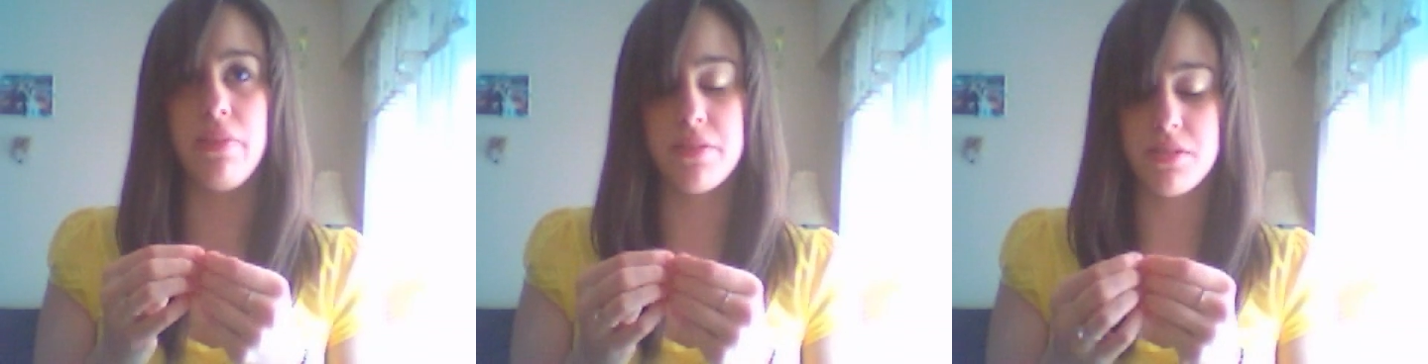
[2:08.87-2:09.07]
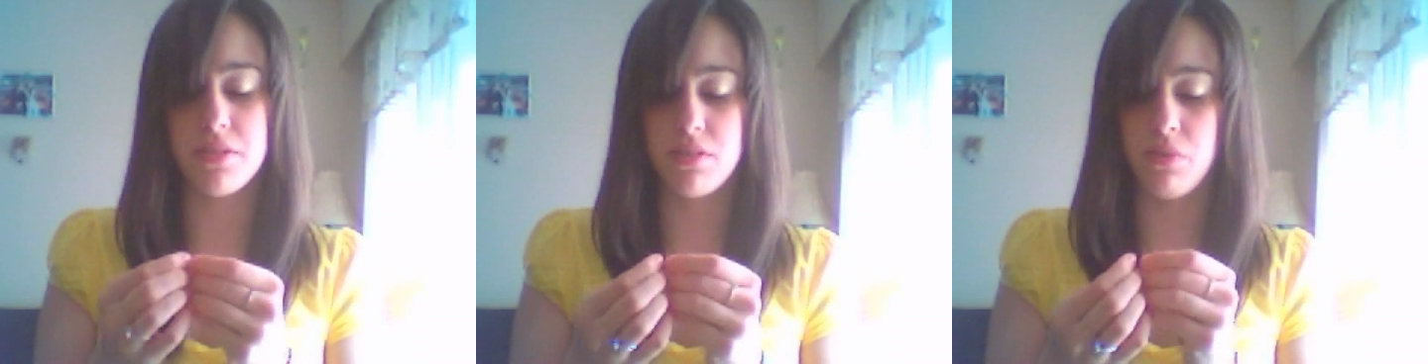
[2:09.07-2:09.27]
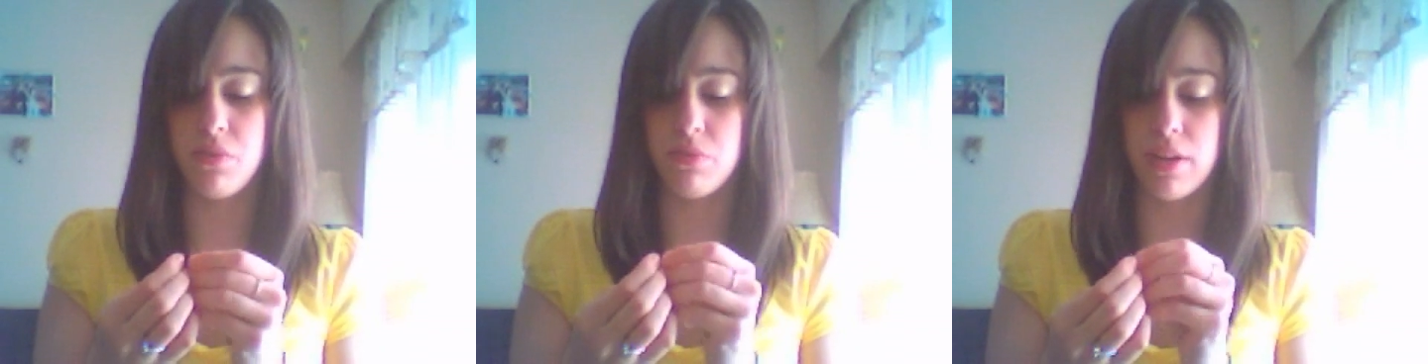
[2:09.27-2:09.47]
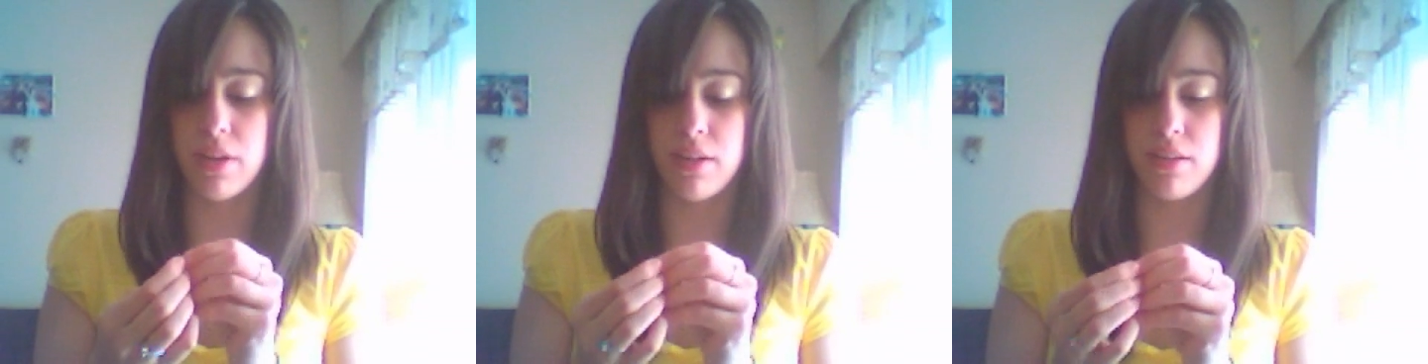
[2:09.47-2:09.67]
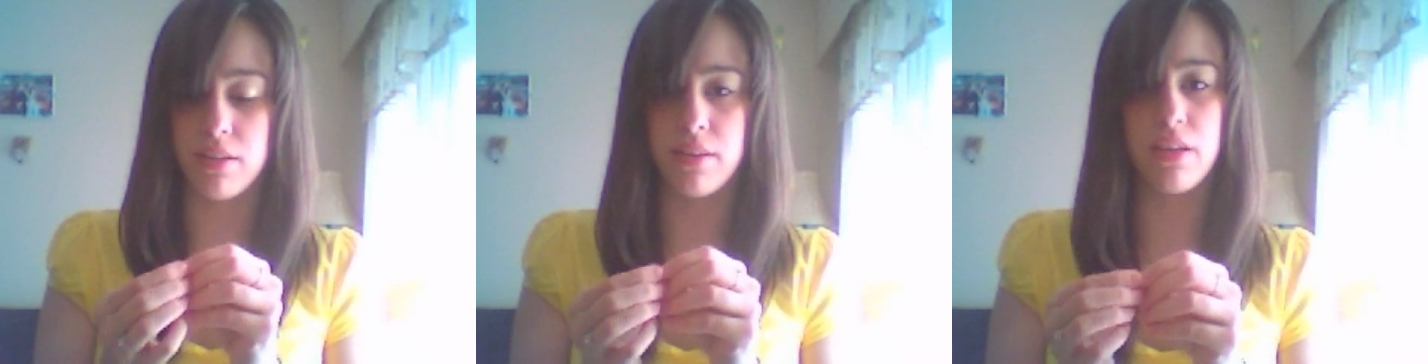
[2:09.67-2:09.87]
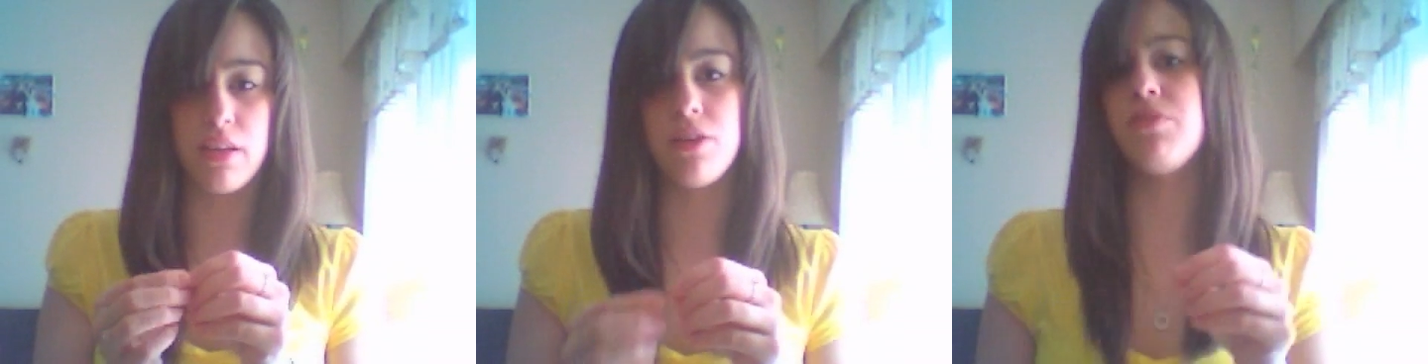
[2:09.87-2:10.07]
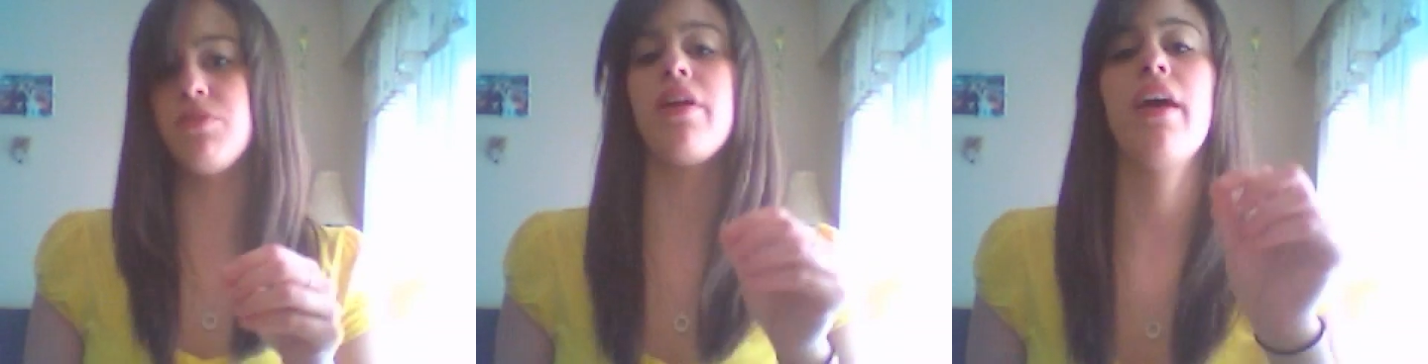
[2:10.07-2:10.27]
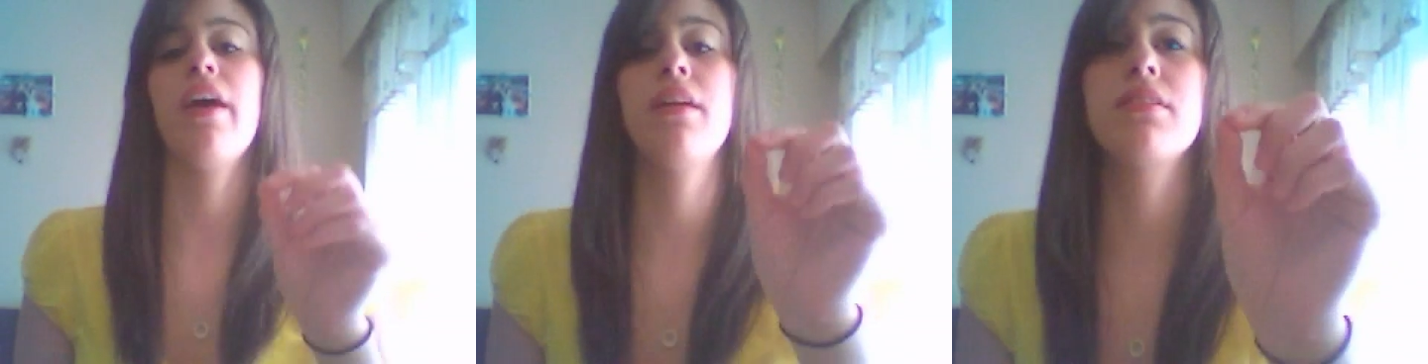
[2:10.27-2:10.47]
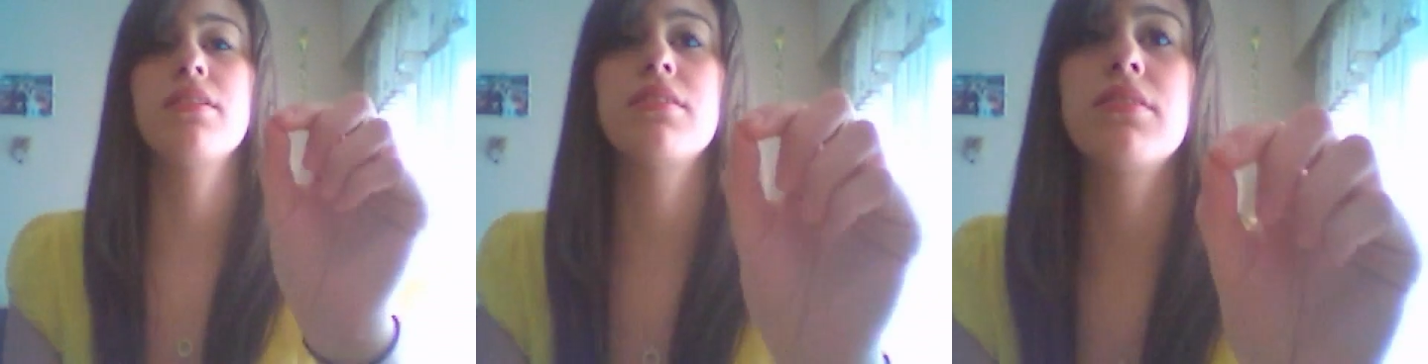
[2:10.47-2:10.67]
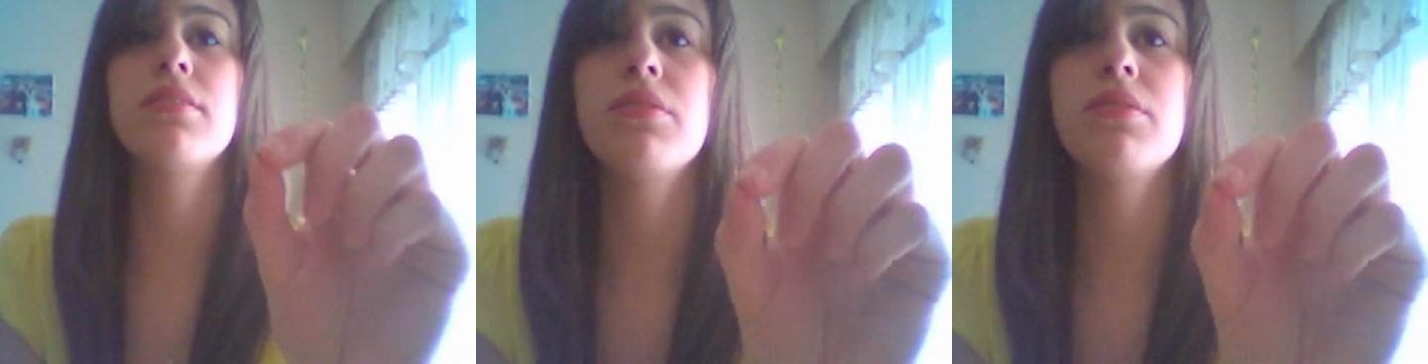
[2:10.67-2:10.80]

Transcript: this is the one that you get